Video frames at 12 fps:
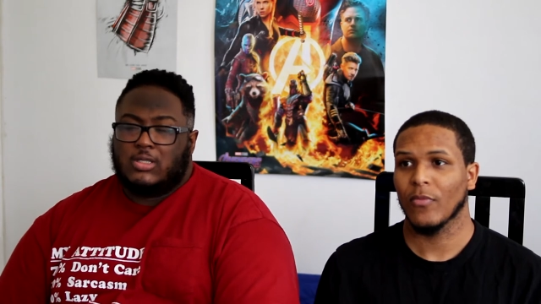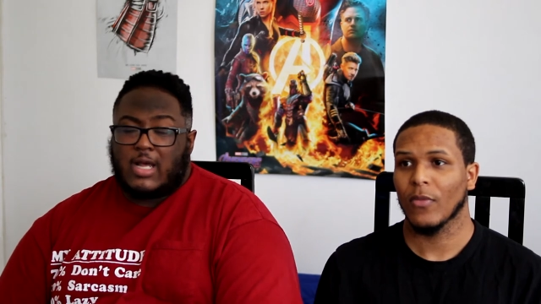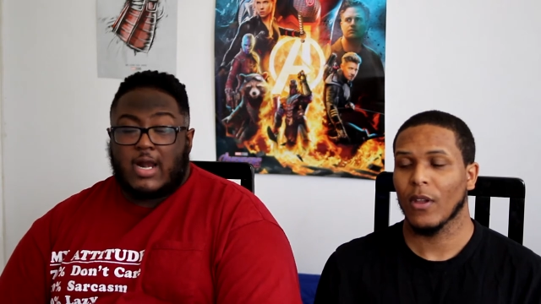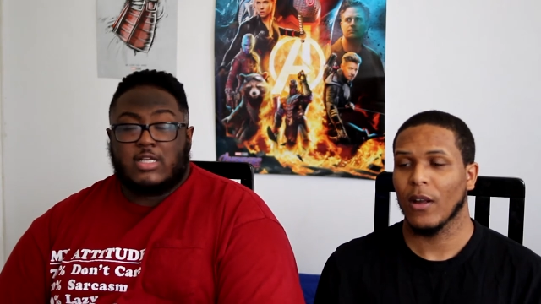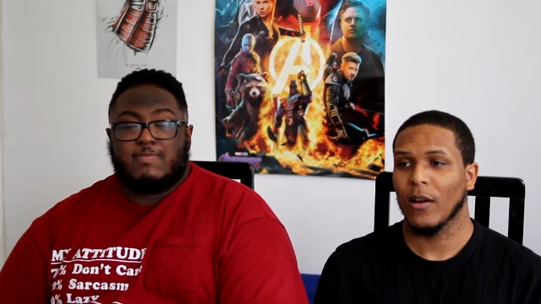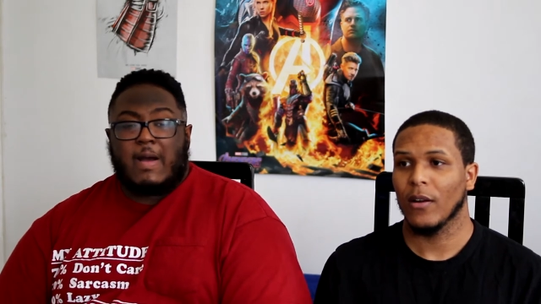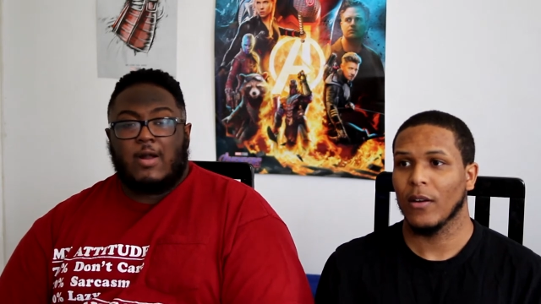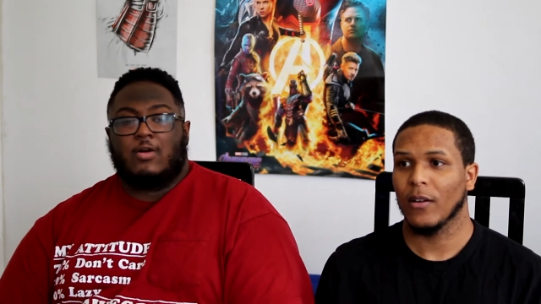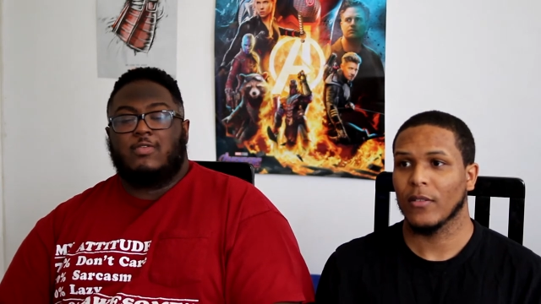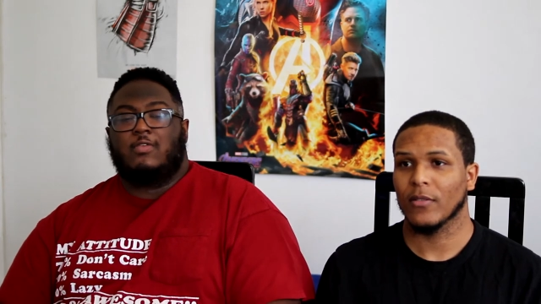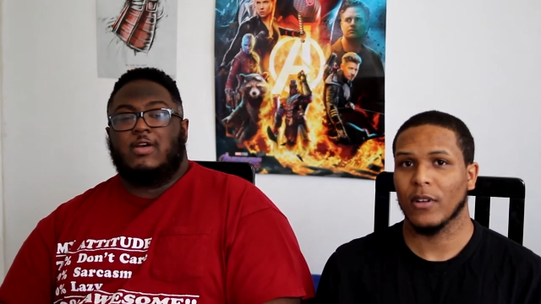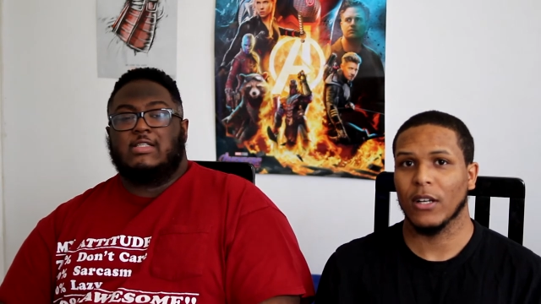Speaker 1: not as
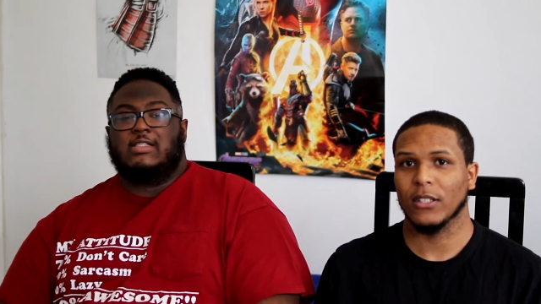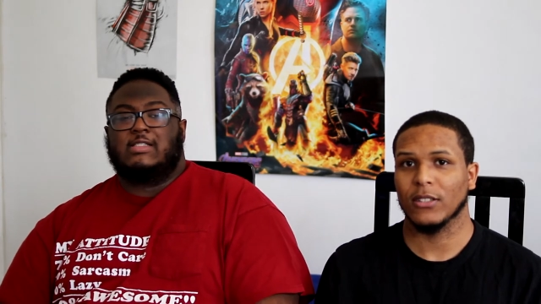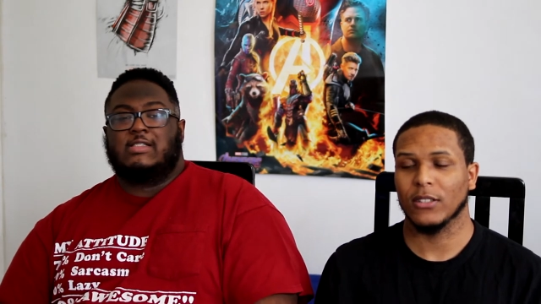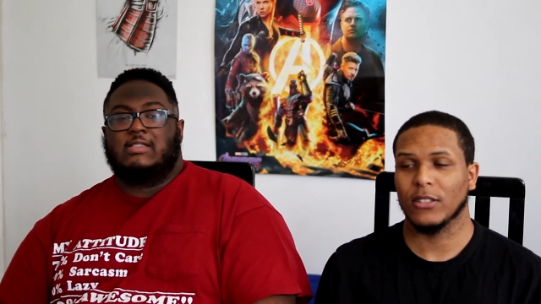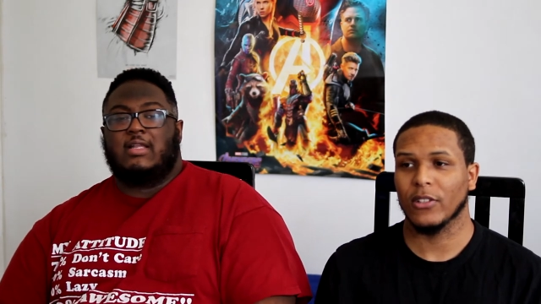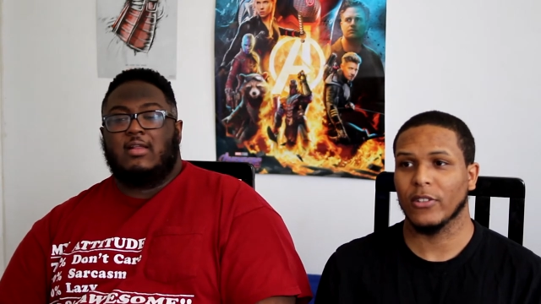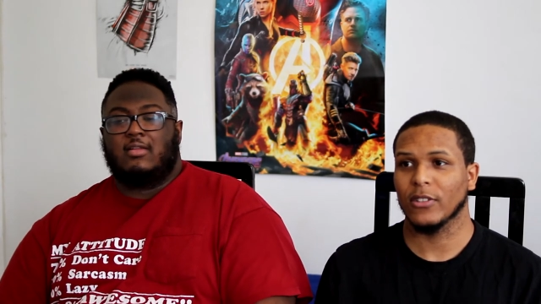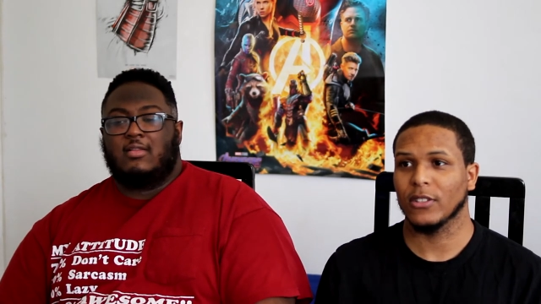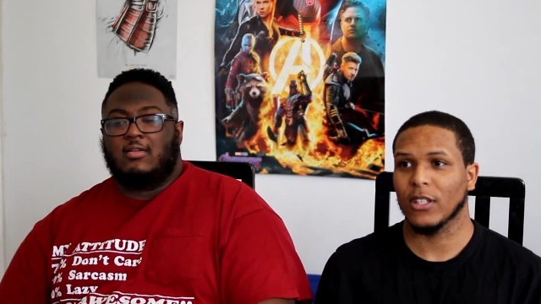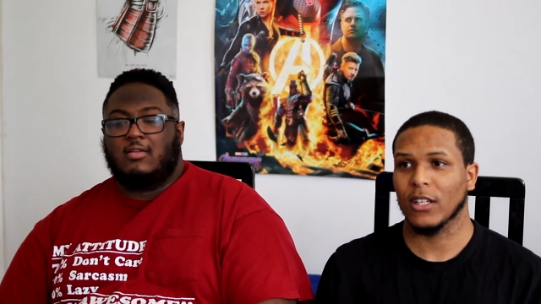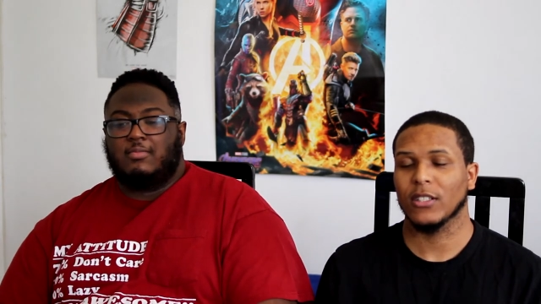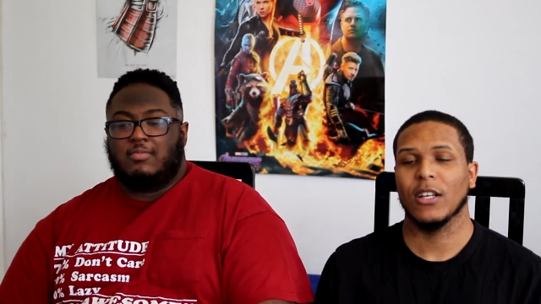powerful as the
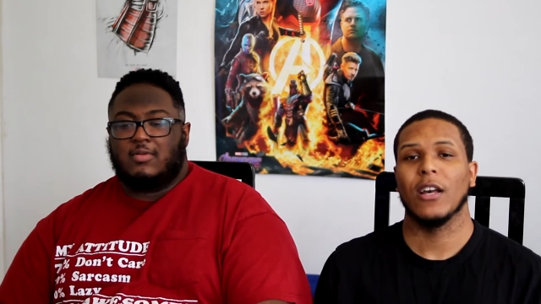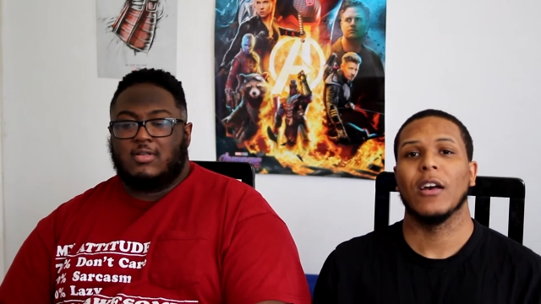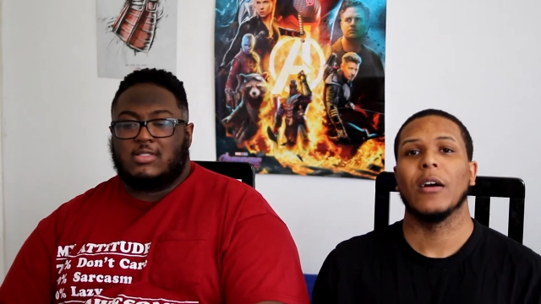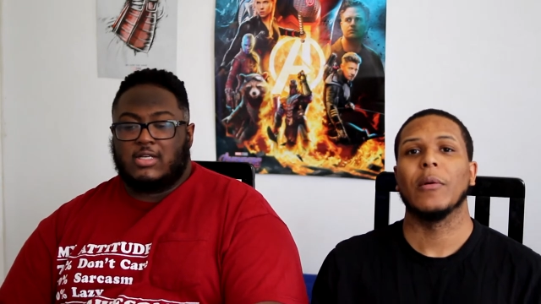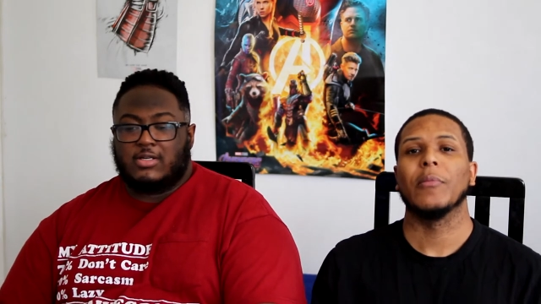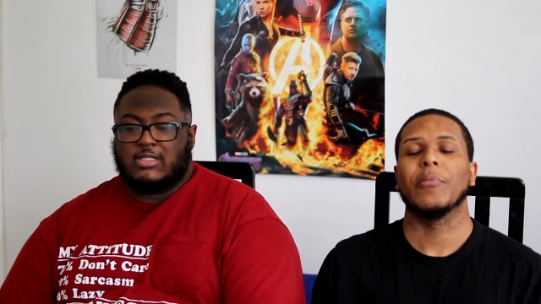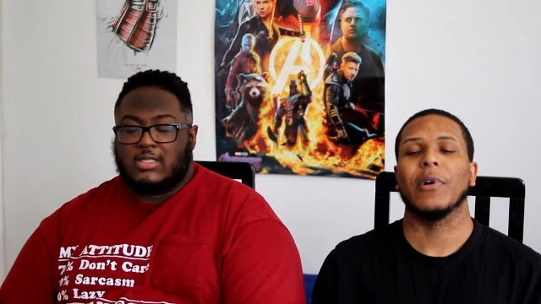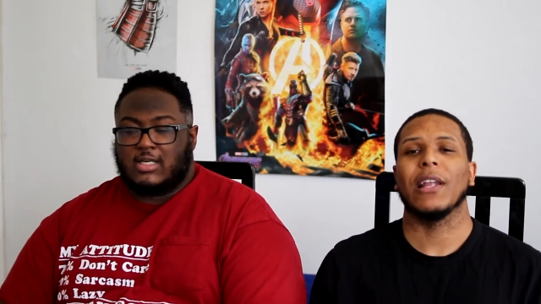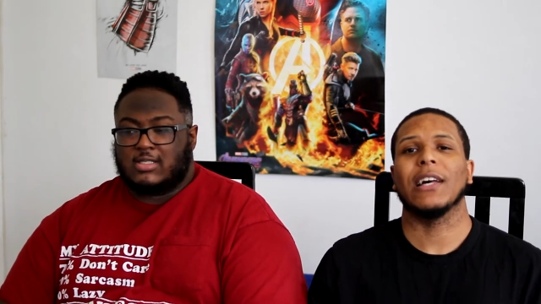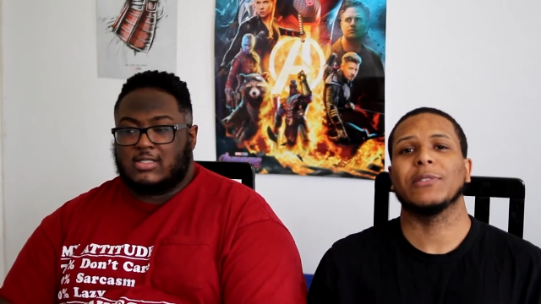Series, the, the Series But X.